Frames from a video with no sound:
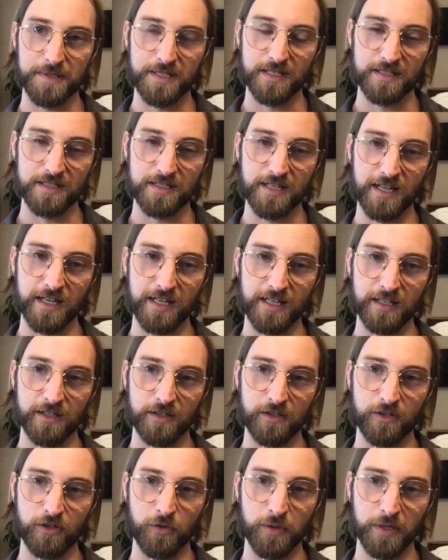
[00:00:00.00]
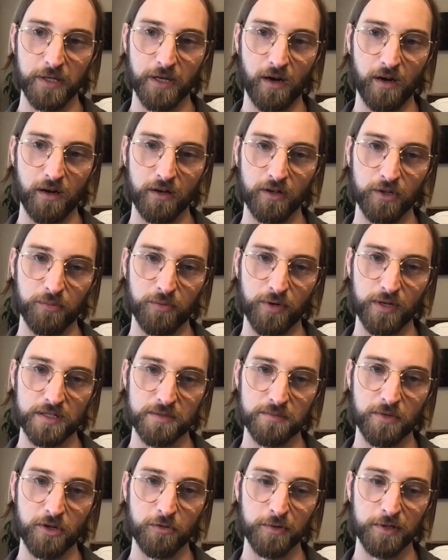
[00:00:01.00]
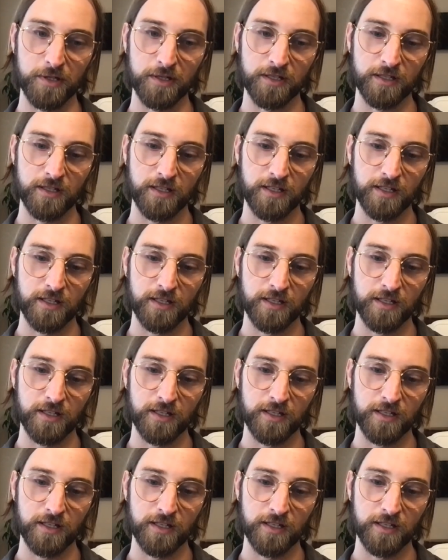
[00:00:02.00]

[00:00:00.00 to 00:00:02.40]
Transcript: dictating who we are in the present moment.